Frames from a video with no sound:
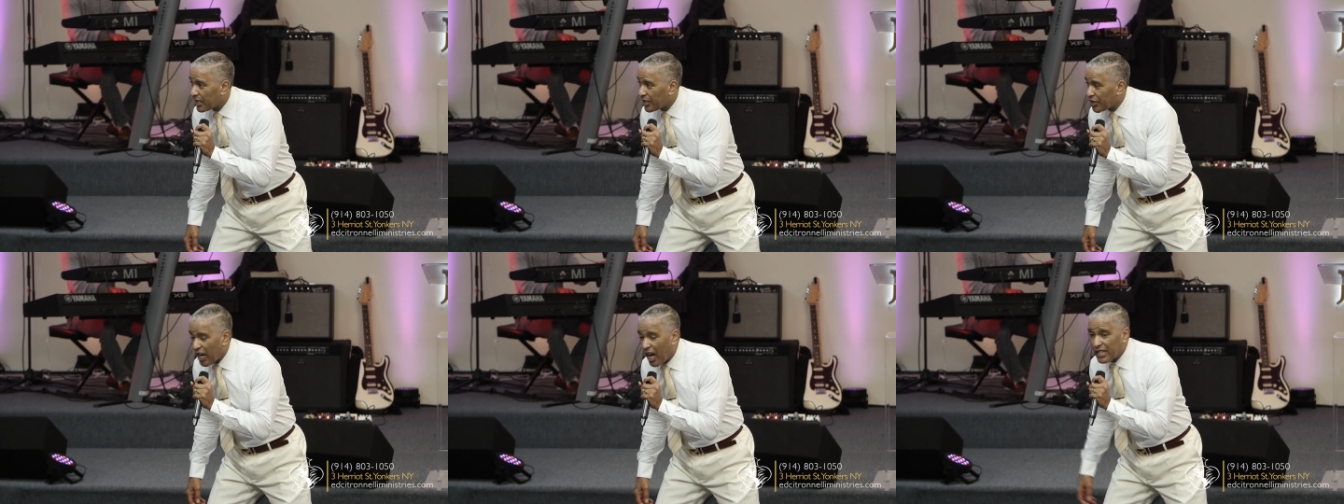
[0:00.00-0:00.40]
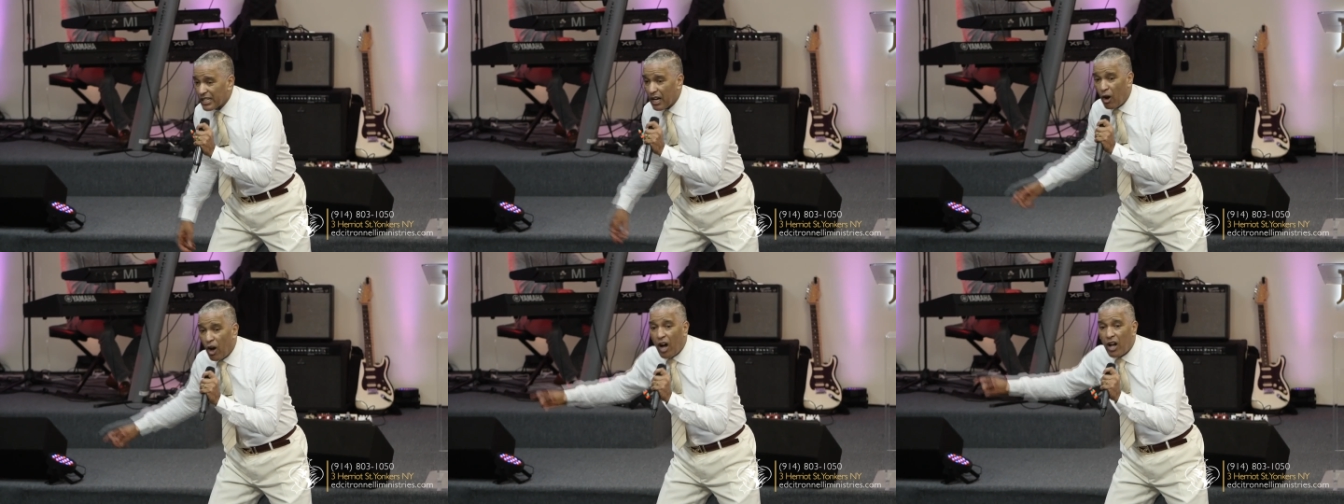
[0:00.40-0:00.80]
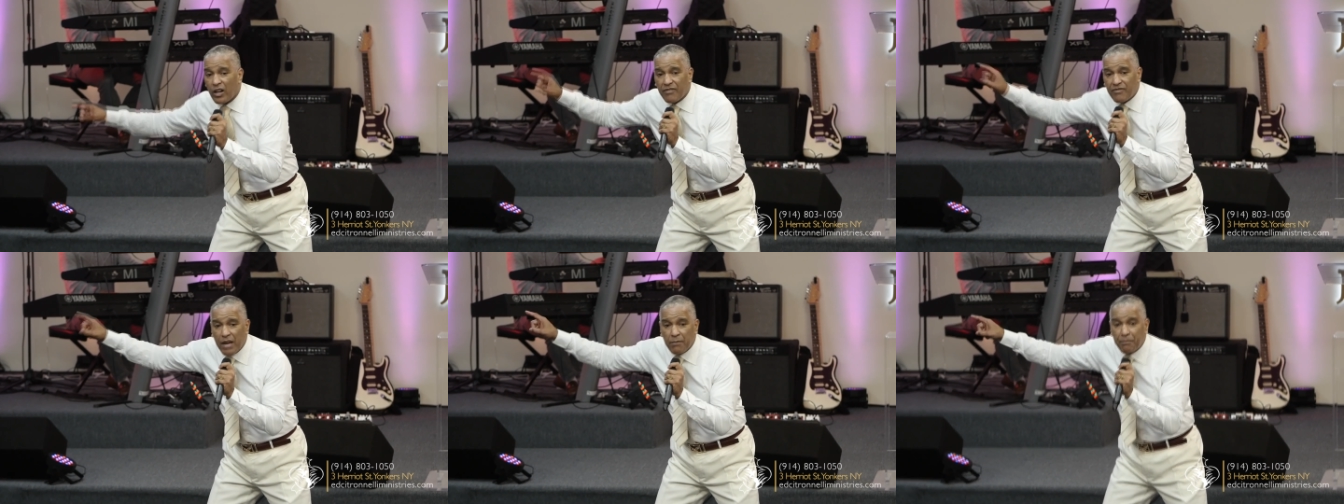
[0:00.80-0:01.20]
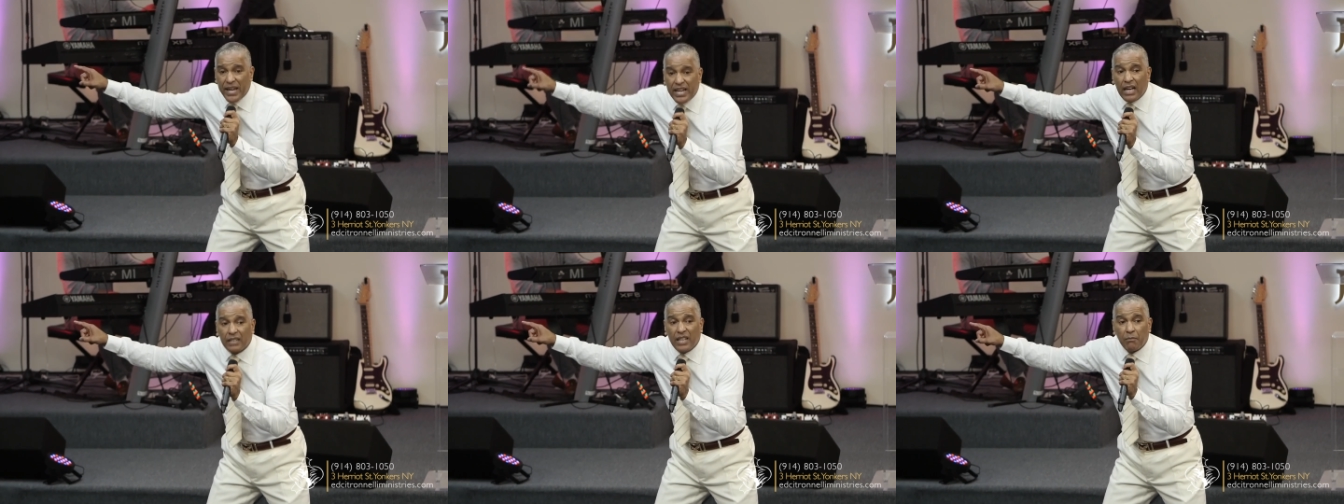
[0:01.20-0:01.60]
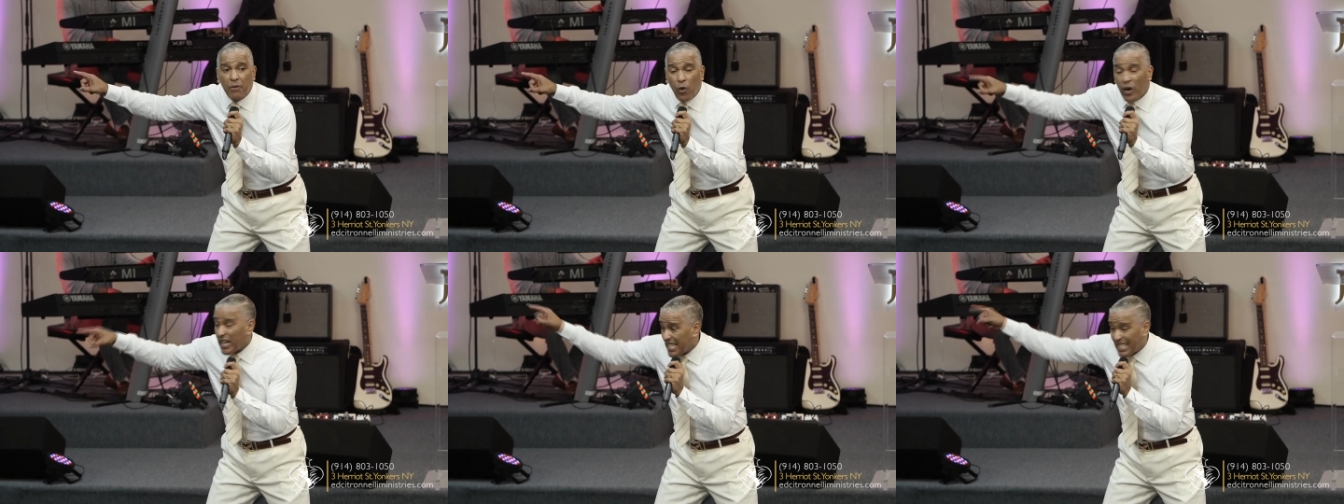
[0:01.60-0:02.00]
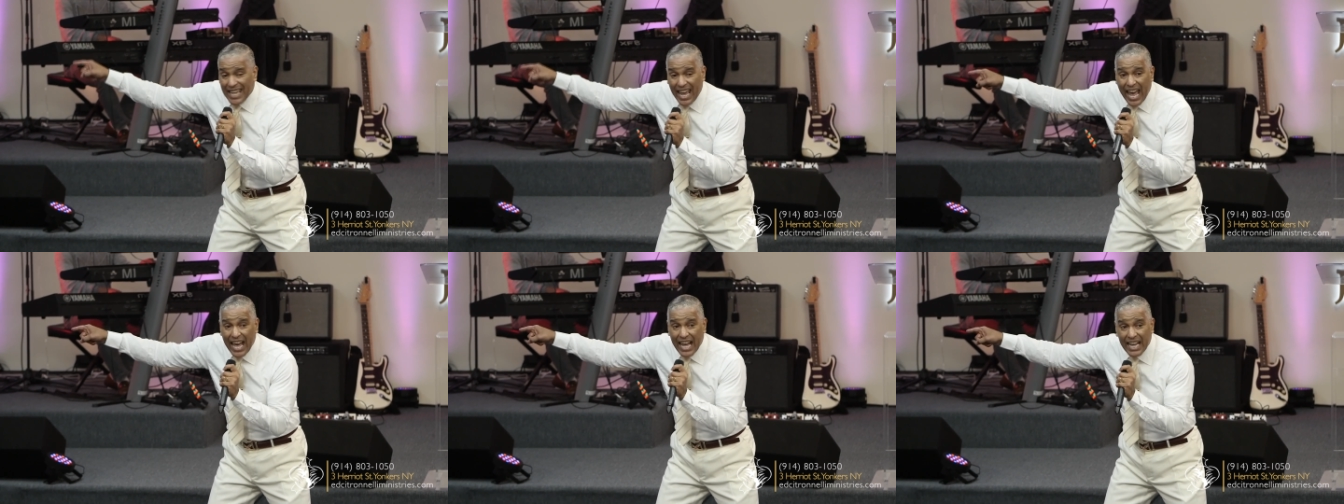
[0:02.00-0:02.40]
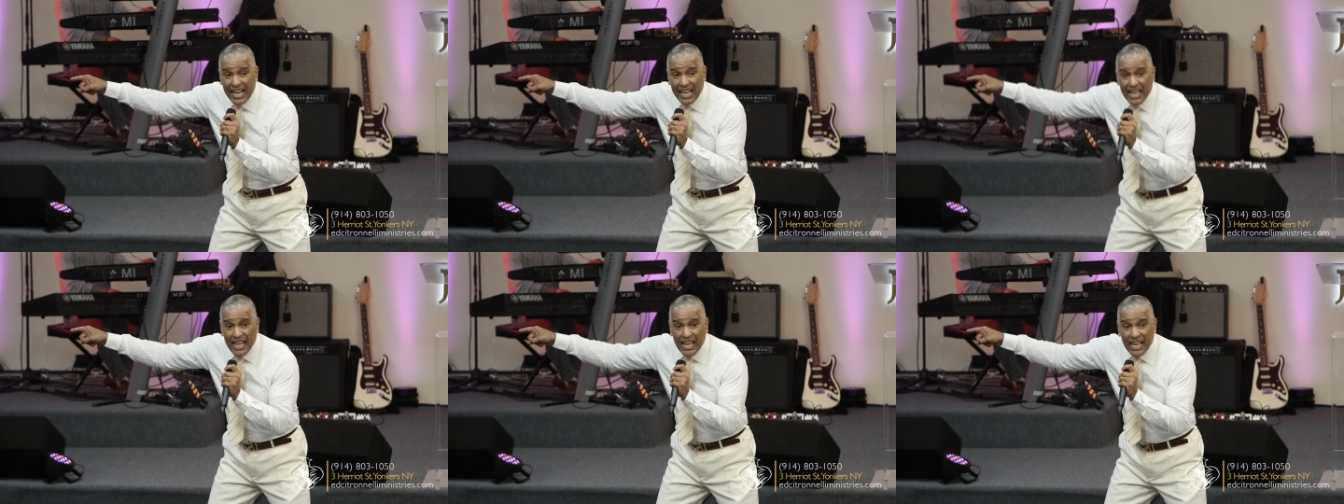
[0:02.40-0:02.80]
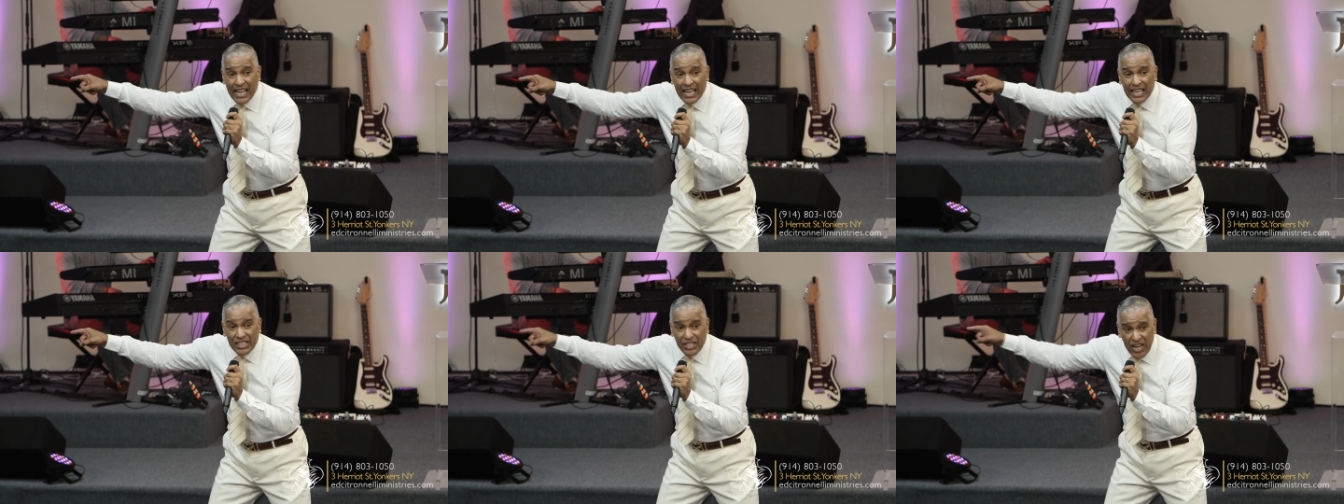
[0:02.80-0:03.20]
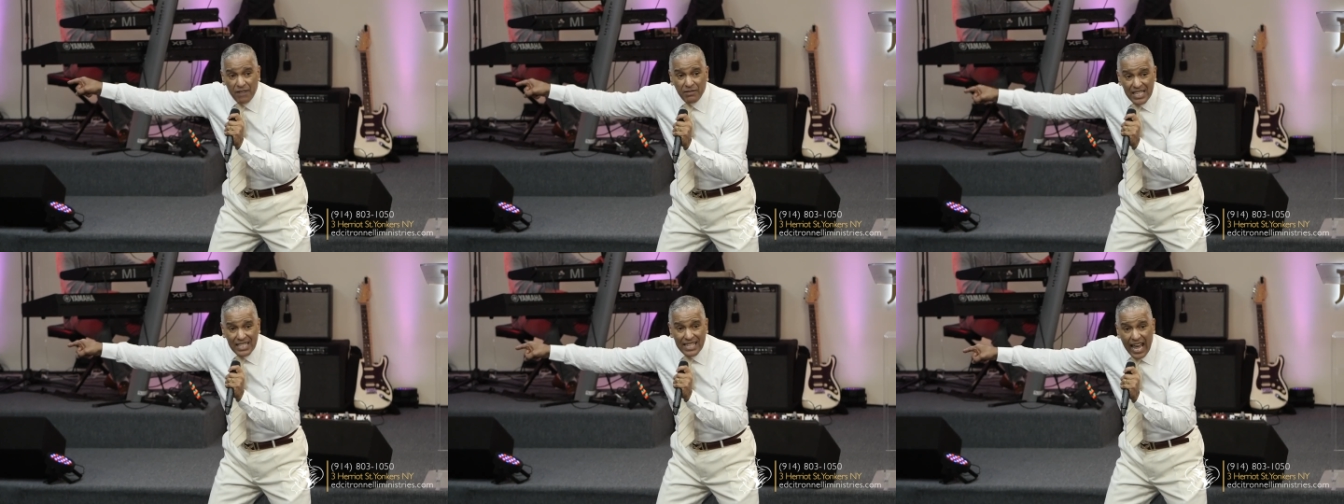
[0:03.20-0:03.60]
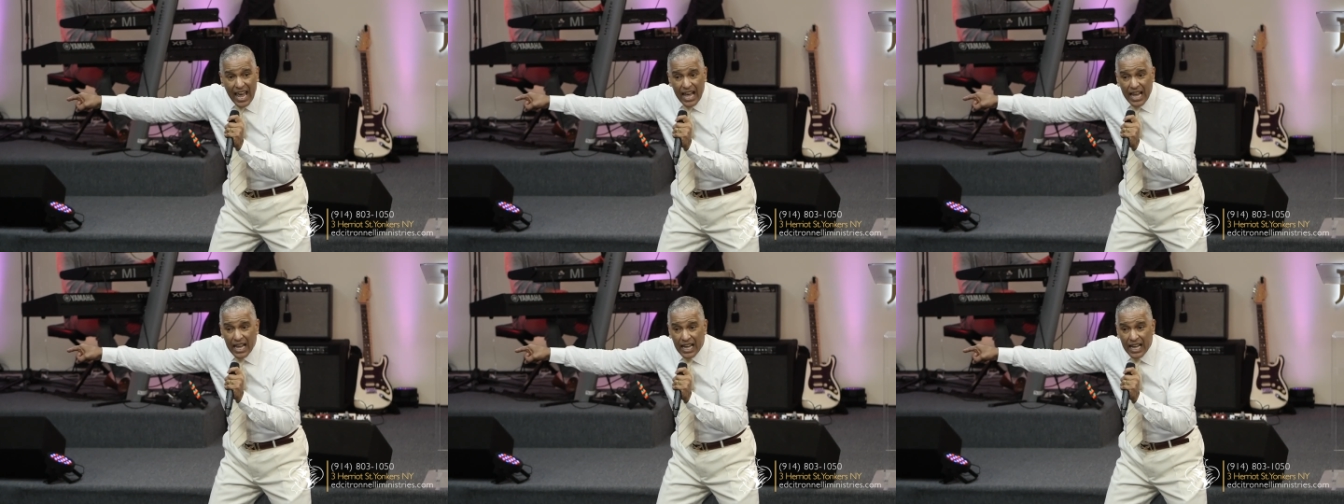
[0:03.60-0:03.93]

John, all of them. Peter, number one, he's there. James is there.